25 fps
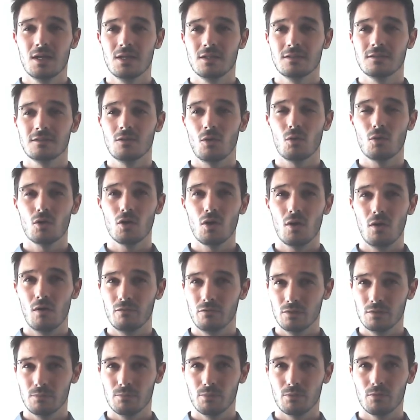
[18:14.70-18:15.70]
So
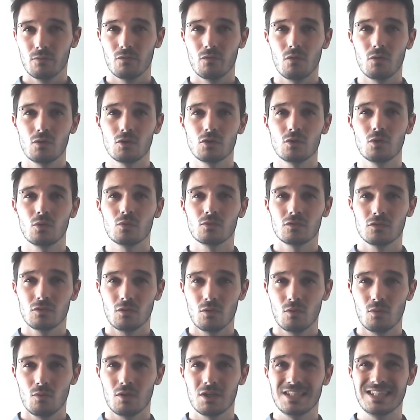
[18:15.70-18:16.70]
covering portfolio,
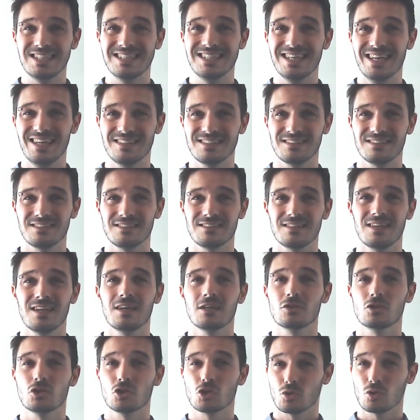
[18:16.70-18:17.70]
totally yes.
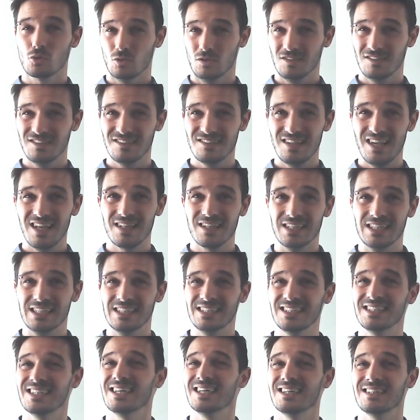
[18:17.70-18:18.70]
Short
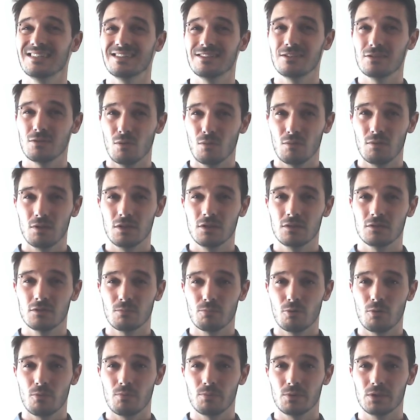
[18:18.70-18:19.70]
selling, totally
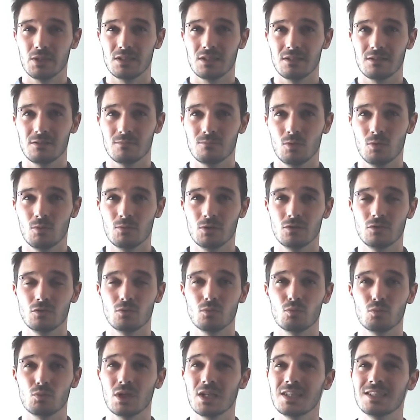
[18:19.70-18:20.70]
inappropriate at the moment.
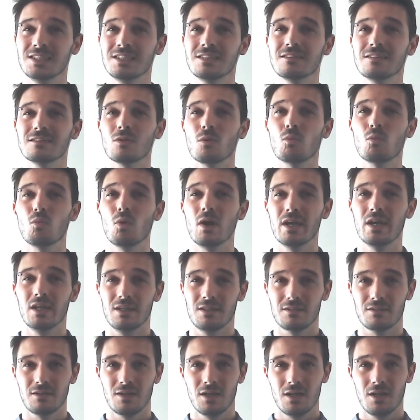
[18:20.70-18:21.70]
You really need to
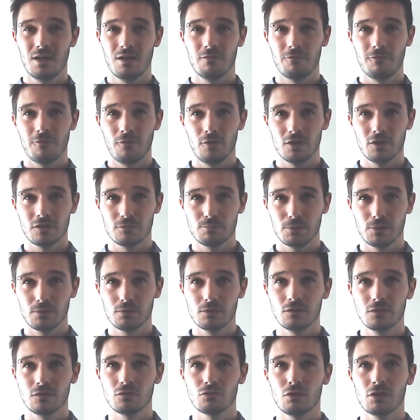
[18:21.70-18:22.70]
wait for
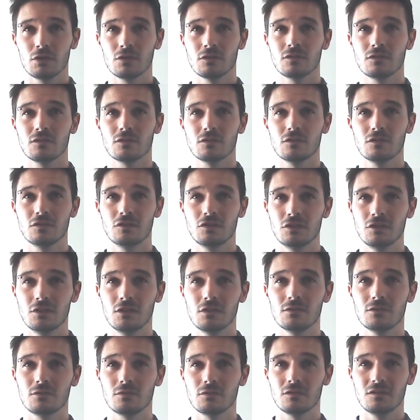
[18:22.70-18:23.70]
experienced traders to
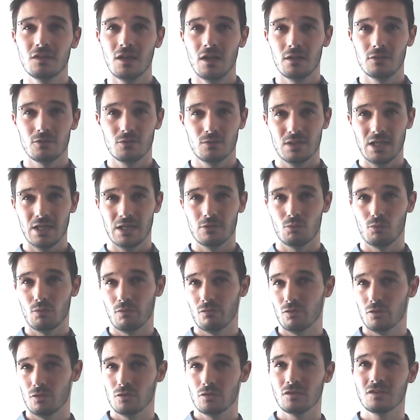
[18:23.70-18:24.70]
tell you that a
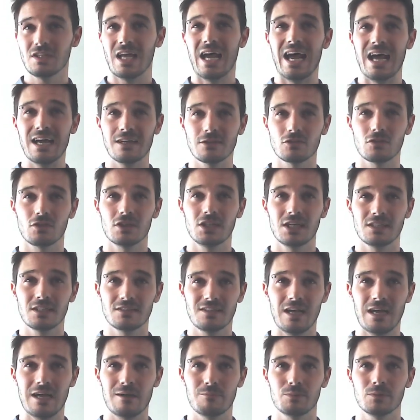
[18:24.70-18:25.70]
reverse actually
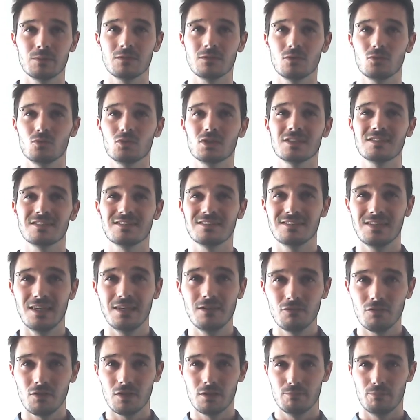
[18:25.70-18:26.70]
has happened so you can
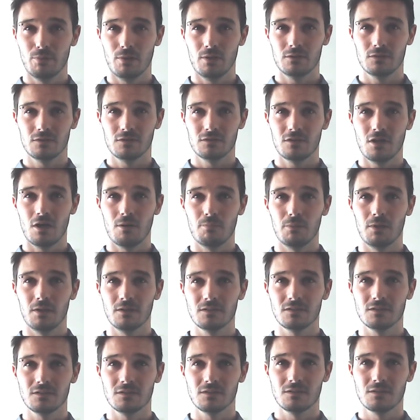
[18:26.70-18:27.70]
safely put stop
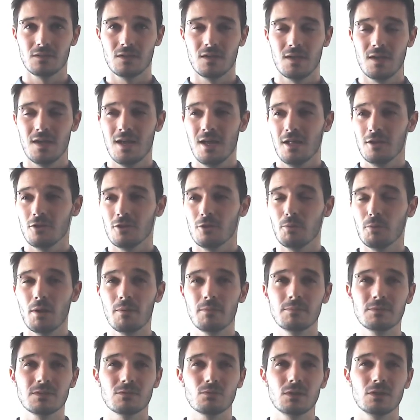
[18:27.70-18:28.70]
losses. The
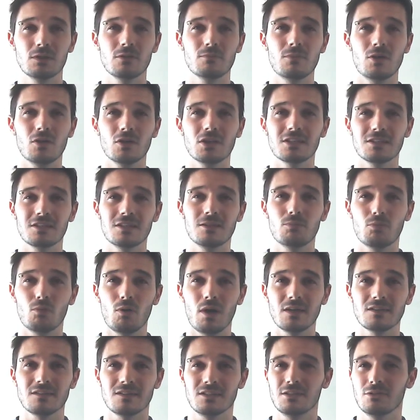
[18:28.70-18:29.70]
problem is when your market keeps
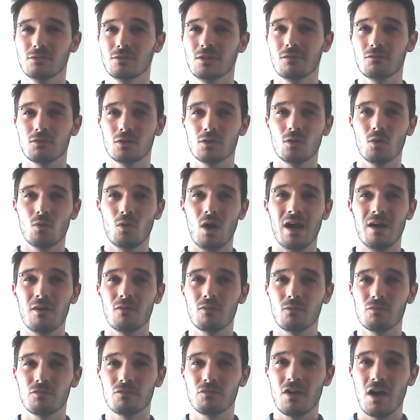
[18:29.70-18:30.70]
rising, you never know
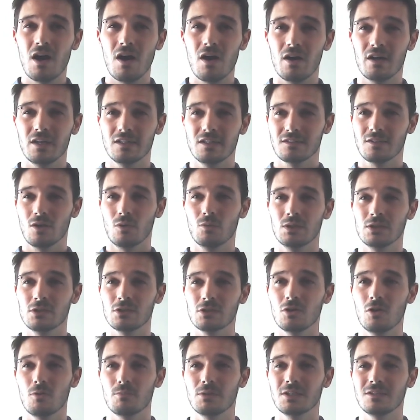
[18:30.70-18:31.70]
how far it's going to
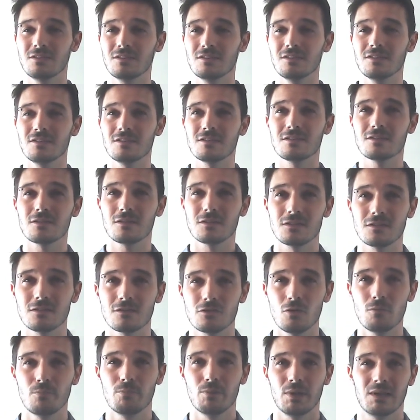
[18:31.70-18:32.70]
go because it's
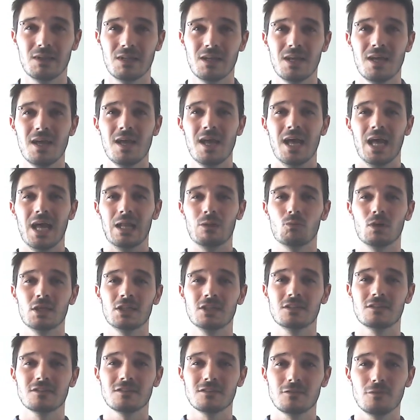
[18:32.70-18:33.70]
stupid. And when
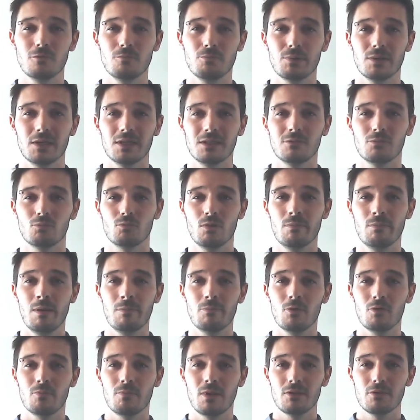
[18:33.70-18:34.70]
it's stupid,
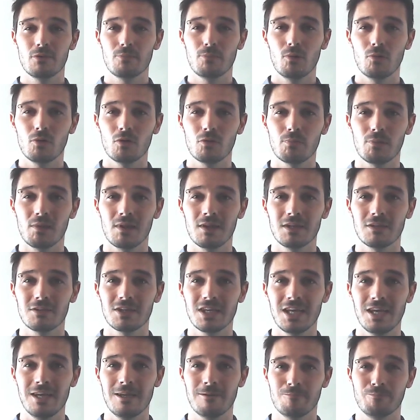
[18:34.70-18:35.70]
remember about the poker player
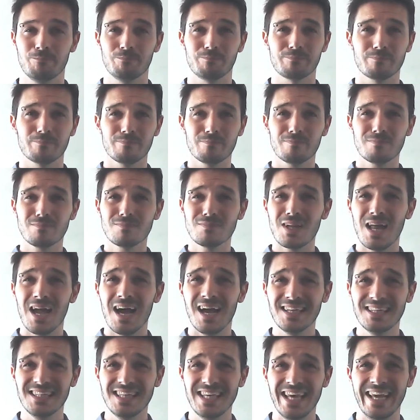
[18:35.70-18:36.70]
game.
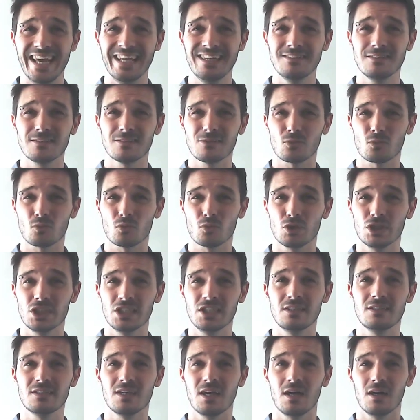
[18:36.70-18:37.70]
I can't
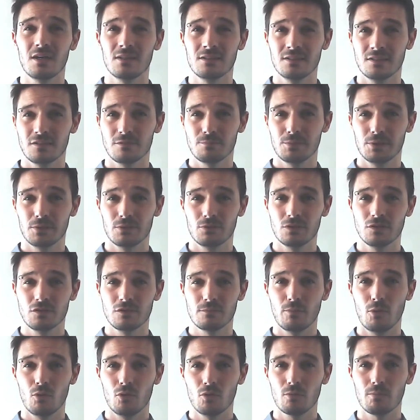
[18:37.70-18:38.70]
read
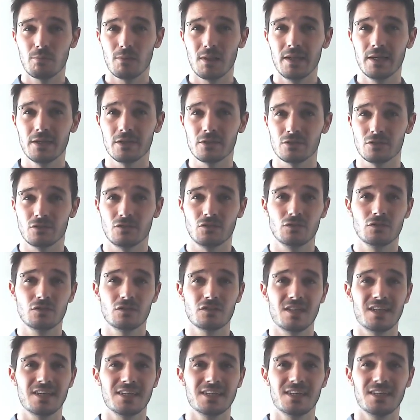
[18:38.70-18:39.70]
unexperienced poker players
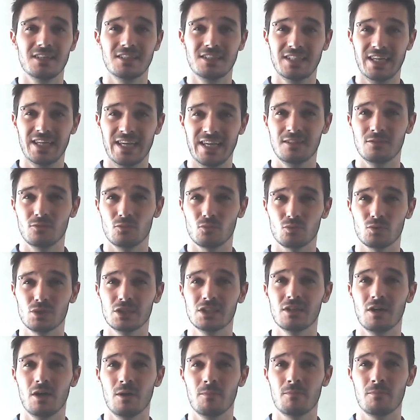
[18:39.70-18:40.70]
just like I can't
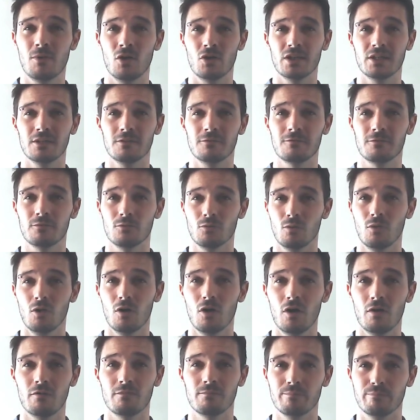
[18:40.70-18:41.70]
read a market full
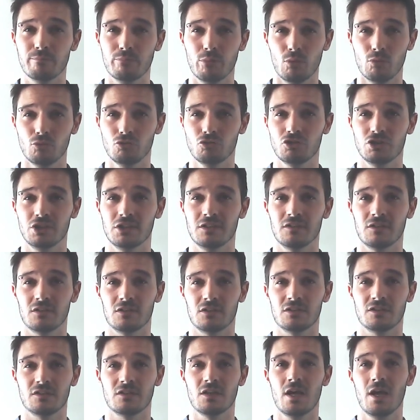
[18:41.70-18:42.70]
of
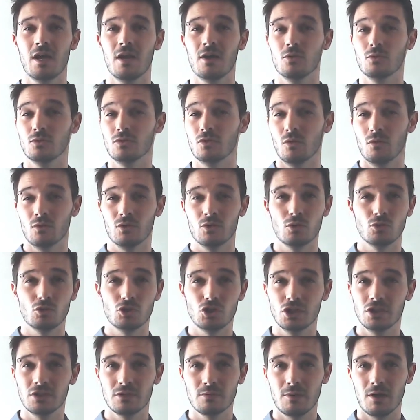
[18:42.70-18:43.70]
bullshitters who don't know
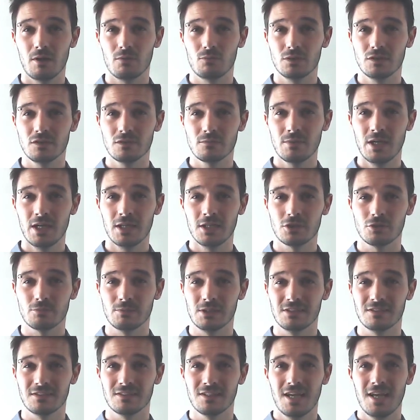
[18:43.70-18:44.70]
shit about risk
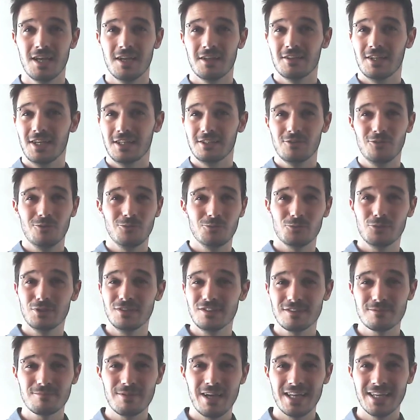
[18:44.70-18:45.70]
management. They don't
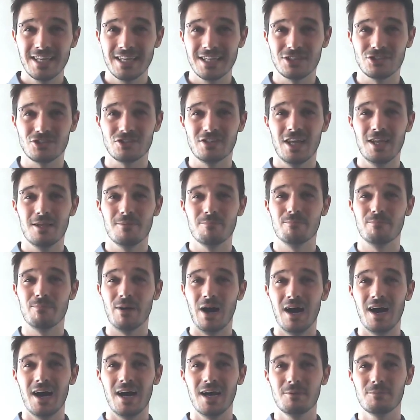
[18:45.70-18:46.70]
risk manage. They
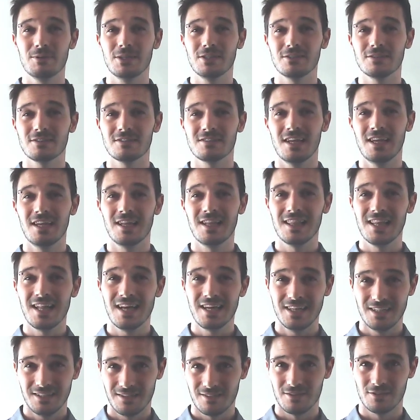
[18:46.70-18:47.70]
buy because they
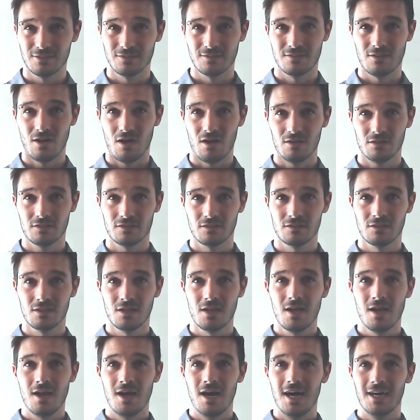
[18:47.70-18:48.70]
like the stocks.
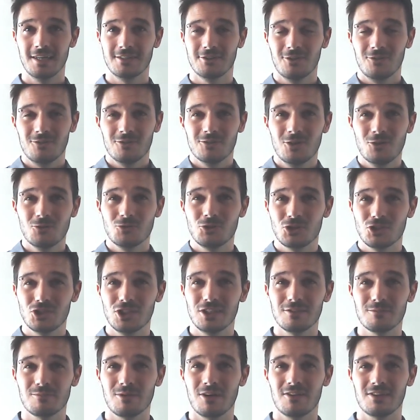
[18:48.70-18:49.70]
I don't know
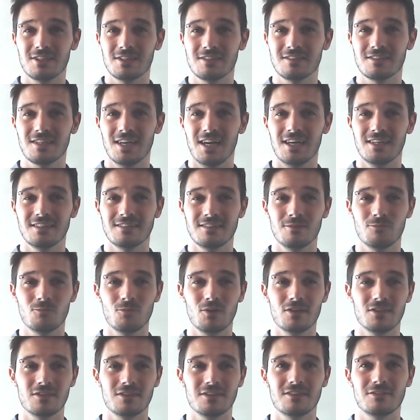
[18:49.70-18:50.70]
shit about these guys and
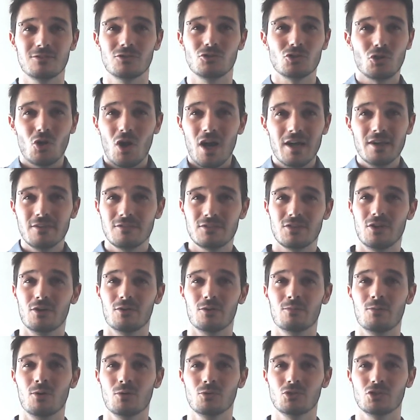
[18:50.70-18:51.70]
what drives
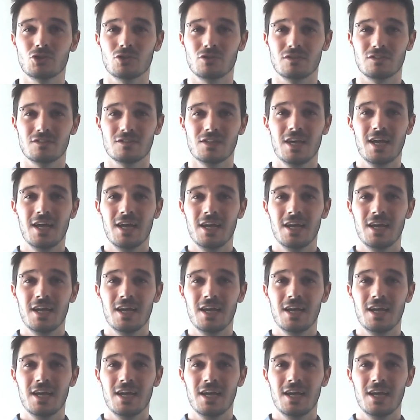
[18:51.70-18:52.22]
their emotions.